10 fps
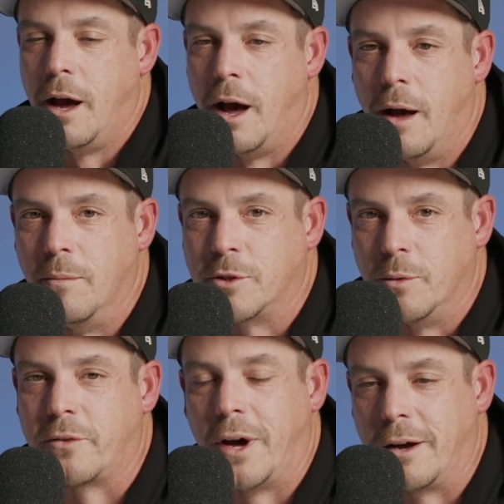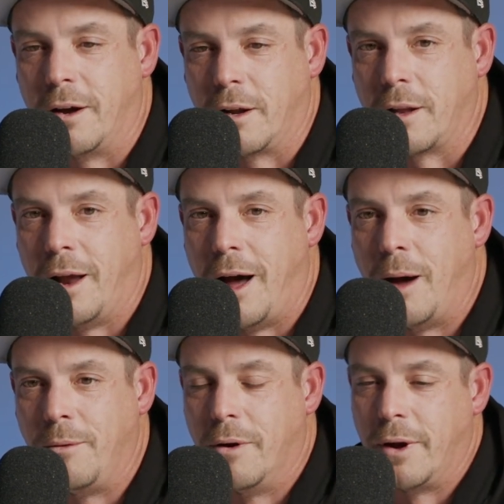Um, so we've kind of got a, an
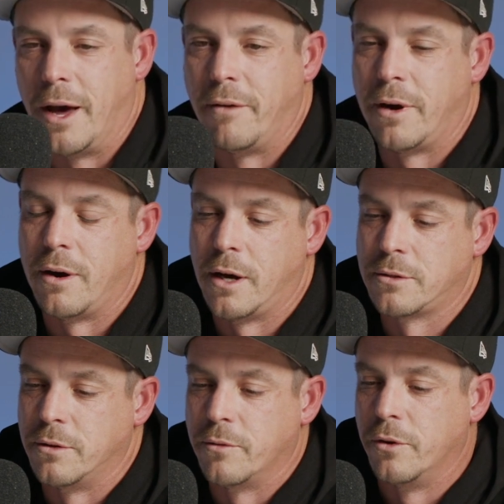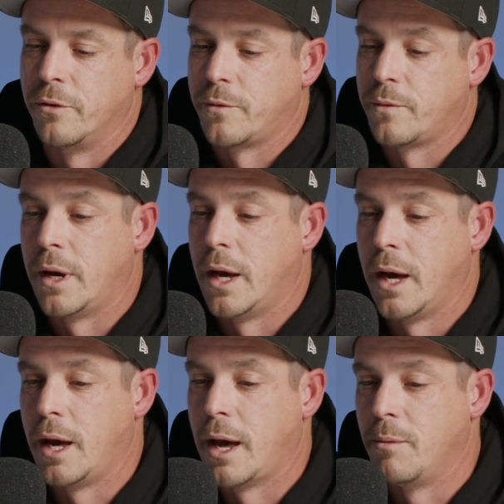arm growing out of our ass on the roof,
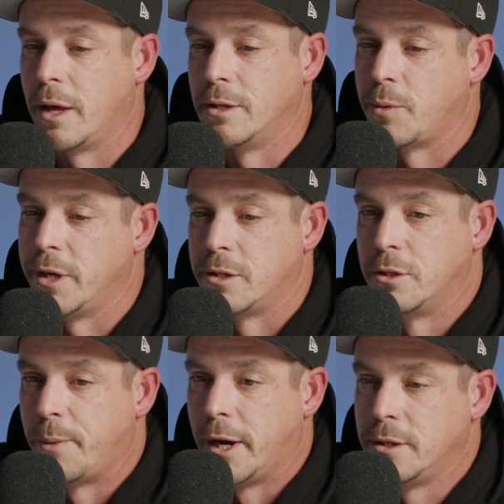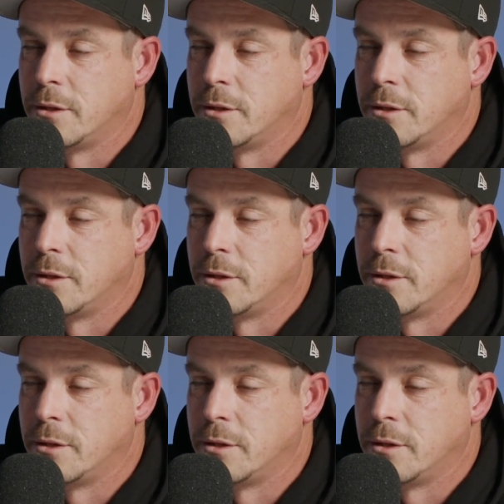uh, and we had this wasted space.